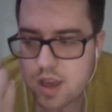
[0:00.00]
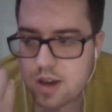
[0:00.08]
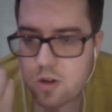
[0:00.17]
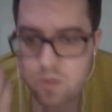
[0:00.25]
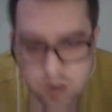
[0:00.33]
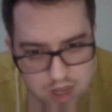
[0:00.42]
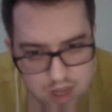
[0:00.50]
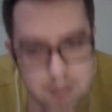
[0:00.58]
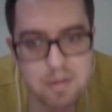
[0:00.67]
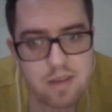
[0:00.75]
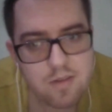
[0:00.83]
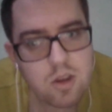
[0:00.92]

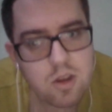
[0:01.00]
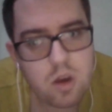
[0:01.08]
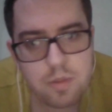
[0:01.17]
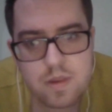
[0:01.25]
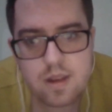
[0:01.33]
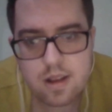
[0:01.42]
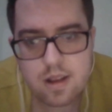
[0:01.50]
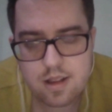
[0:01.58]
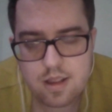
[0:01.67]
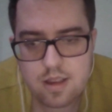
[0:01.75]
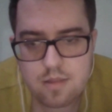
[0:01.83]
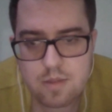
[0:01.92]
overcome every
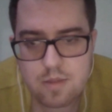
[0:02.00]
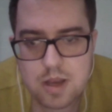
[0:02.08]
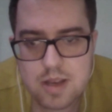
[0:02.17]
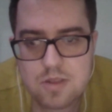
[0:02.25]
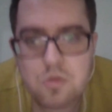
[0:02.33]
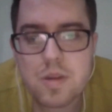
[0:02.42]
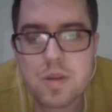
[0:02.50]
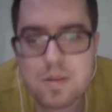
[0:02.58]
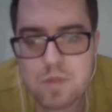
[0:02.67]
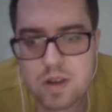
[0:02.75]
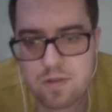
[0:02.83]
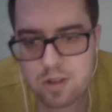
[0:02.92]
obstacle, because you
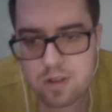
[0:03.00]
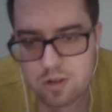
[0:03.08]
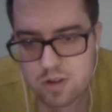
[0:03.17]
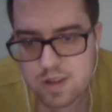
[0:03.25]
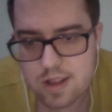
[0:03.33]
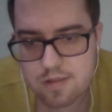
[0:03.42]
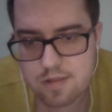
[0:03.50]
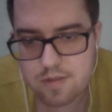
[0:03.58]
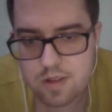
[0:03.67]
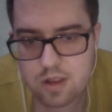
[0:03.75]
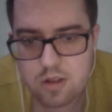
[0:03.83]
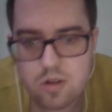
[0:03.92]
must believe in yourself
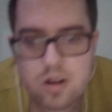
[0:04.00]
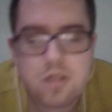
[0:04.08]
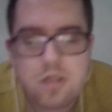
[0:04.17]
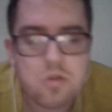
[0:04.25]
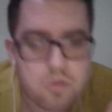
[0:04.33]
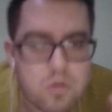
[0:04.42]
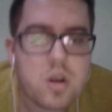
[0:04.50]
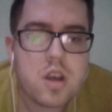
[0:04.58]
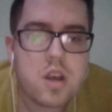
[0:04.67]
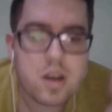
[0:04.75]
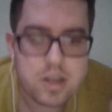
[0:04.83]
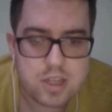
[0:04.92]
in order to
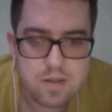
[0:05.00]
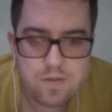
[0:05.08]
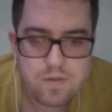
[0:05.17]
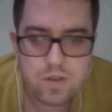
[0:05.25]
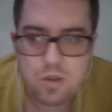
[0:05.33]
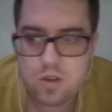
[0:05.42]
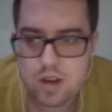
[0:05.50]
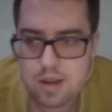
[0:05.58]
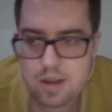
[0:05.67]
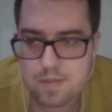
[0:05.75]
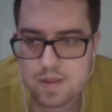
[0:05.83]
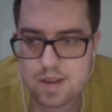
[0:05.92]
achieve your
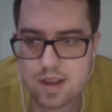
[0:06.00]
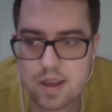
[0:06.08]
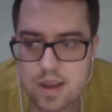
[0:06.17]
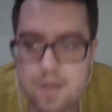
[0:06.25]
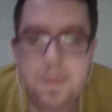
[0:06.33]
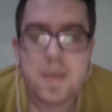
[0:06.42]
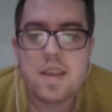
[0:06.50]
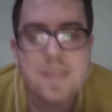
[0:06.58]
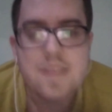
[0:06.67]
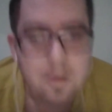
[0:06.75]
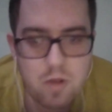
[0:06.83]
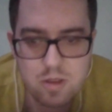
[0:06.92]
dreams.
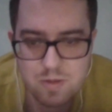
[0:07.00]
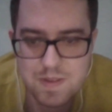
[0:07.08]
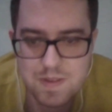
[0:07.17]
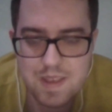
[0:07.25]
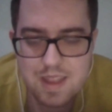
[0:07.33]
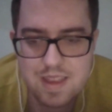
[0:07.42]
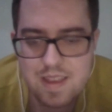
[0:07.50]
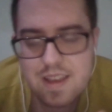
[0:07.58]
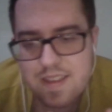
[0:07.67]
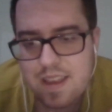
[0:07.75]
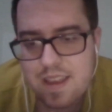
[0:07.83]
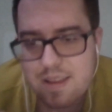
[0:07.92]
As I
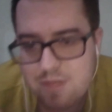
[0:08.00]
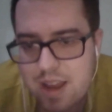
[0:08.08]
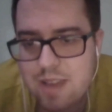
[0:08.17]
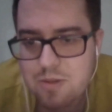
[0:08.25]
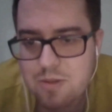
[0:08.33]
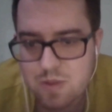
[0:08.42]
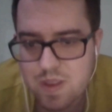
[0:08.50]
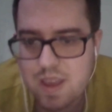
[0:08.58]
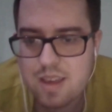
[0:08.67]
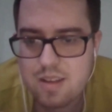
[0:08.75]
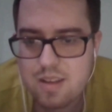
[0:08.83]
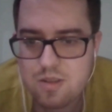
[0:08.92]
like to
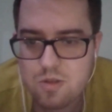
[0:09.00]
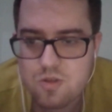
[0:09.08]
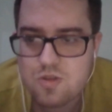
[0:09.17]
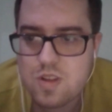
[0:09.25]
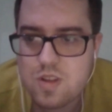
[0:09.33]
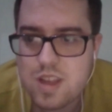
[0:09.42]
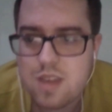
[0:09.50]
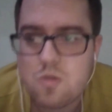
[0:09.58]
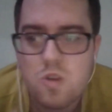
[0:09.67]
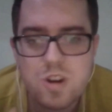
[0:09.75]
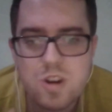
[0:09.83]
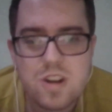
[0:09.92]
say, usually
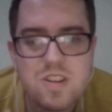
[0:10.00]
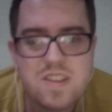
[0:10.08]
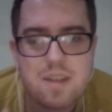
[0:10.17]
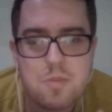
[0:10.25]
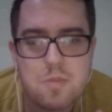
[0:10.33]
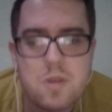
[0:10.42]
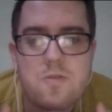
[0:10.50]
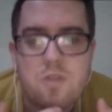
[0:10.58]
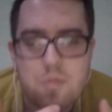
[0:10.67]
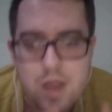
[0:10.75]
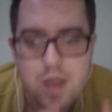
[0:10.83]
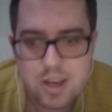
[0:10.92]
warriors are born
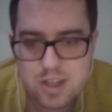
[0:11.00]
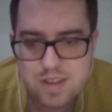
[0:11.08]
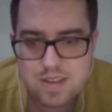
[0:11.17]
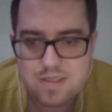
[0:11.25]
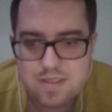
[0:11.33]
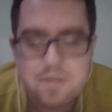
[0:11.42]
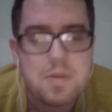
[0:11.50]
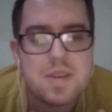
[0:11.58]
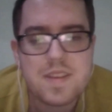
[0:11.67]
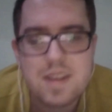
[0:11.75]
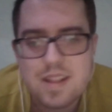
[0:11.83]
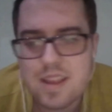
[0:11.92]
from ashes. So
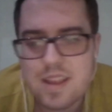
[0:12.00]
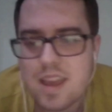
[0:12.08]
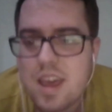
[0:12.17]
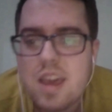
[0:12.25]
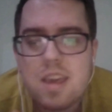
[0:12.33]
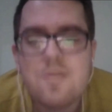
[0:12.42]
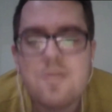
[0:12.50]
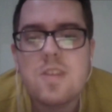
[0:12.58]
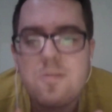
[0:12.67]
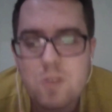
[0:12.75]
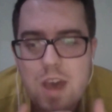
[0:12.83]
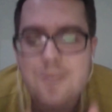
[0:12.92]
basically,
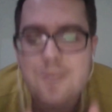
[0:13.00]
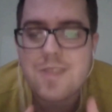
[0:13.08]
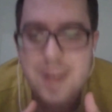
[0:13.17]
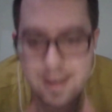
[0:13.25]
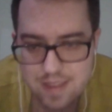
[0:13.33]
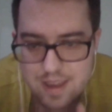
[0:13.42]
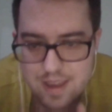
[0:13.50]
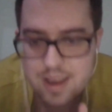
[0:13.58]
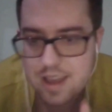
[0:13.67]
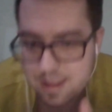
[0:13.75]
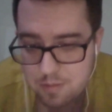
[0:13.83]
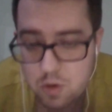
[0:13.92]
even if you have
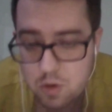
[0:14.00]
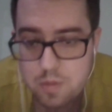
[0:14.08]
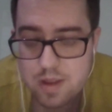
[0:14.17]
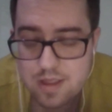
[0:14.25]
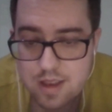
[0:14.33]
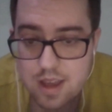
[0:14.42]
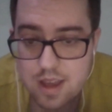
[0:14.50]
nothing at the moment,